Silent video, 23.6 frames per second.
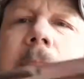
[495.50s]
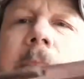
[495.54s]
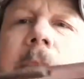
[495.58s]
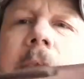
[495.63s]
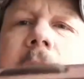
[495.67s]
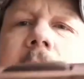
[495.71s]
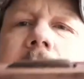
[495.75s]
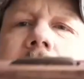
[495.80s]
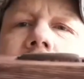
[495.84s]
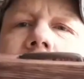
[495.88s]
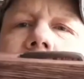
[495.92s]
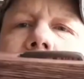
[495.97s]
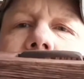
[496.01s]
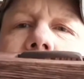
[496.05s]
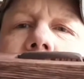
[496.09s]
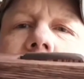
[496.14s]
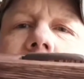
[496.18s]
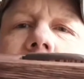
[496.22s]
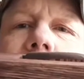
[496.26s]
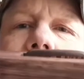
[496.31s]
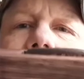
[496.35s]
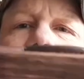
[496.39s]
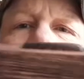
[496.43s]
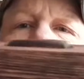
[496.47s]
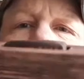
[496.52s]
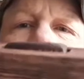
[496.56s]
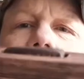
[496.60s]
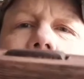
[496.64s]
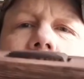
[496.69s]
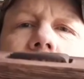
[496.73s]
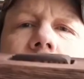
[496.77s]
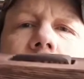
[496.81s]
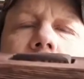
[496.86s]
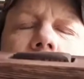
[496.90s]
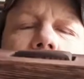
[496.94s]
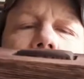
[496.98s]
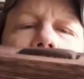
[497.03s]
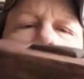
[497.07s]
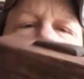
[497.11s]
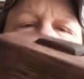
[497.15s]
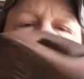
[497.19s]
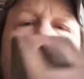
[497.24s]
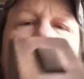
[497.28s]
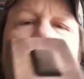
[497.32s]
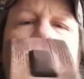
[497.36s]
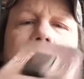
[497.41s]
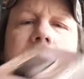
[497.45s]
And put a couple
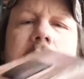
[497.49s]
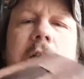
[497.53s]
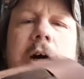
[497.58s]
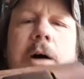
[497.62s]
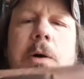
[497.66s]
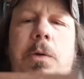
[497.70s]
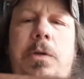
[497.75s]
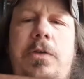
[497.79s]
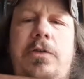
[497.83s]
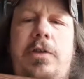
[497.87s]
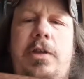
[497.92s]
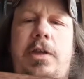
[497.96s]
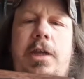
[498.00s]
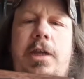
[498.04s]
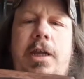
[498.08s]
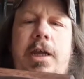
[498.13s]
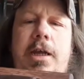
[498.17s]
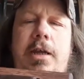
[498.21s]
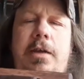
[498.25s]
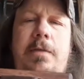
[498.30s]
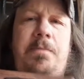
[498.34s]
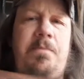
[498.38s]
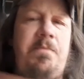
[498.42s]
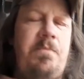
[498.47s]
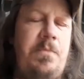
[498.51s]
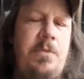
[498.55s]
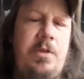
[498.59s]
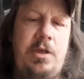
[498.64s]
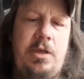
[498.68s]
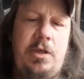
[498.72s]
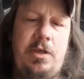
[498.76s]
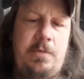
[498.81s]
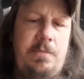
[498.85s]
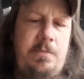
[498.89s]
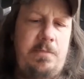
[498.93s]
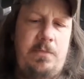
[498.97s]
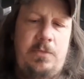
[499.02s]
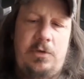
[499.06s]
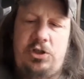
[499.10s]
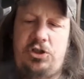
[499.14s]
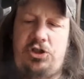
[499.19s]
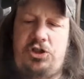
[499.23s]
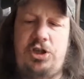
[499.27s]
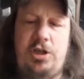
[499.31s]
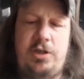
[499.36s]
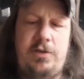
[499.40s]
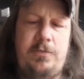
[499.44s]
wood dowels in that.
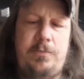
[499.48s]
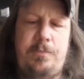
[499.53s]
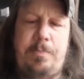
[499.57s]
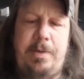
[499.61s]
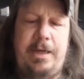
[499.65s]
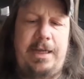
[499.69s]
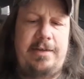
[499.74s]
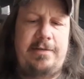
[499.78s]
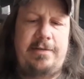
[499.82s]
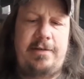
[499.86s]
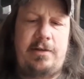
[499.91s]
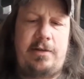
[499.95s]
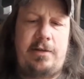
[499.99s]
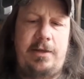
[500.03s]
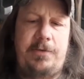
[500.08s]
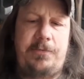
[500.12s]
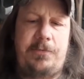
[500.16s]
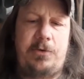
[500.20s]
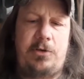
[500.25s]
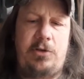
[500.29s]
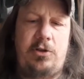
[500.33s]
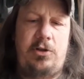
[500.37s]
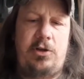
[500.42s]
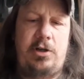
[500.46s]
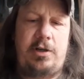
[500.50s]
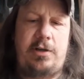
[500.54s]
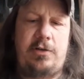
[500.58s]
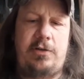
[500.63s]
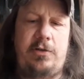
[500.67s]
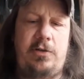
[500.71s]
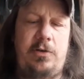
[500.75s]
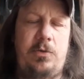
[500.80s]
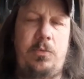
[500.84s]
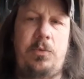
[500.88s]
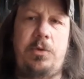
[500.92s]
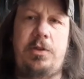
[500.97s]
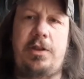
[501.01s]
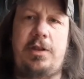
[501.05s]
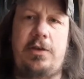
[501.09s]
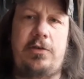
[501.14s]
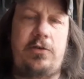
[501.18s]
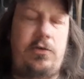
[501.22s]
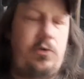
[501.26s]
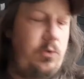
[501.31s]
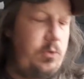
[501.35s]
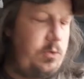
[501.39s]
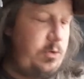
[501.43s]
Just basically for looks. With this
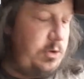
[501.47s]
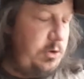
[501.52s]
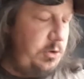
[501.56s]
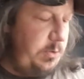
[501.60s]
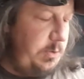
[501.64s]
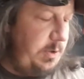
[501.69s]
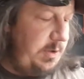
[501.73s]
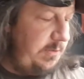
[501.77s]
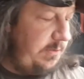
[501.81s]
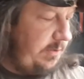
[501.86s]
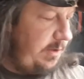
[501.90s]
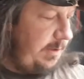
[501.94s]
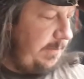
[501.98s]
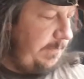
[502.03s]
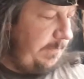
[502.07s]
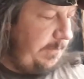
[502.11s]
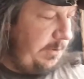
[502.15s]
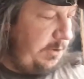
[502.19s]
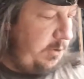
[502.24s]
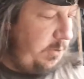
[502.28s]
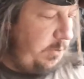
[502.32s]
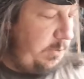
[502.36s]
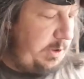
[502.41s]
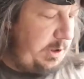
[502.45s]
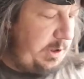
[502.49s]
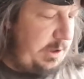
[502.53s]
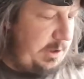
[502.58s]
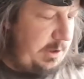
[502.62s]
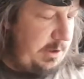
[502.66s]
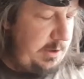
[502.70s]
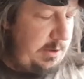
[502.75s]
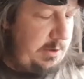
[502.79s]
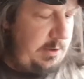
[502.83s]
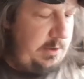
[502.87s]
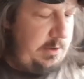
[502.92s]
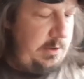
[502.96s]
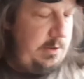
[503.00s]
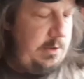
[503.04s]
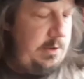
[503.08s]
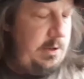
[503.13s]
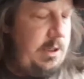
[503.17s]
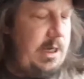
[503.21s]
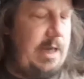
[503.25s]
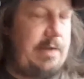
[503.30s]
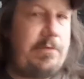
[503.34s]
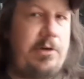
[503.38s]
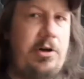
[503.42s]
new glue and stuff, you don't,
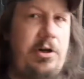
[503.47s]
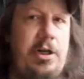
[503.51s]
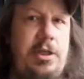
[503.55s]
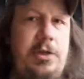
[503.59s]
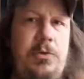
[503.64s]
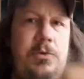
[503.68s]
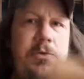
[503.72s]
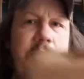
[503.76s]
I've already used